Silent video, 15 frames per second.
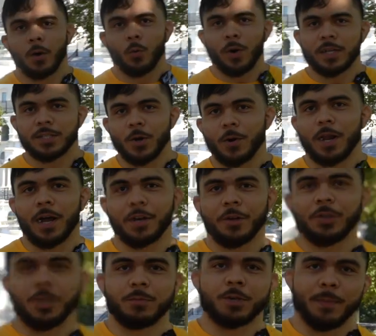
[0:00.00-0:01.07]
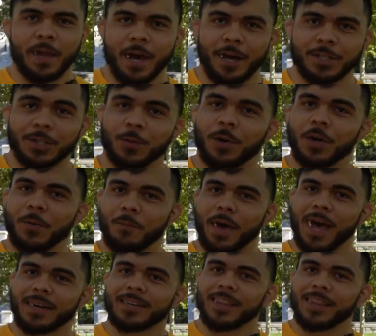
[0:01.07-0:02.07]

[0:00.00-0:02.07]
What is going on YouTube? Jimmy Hausner, welcome back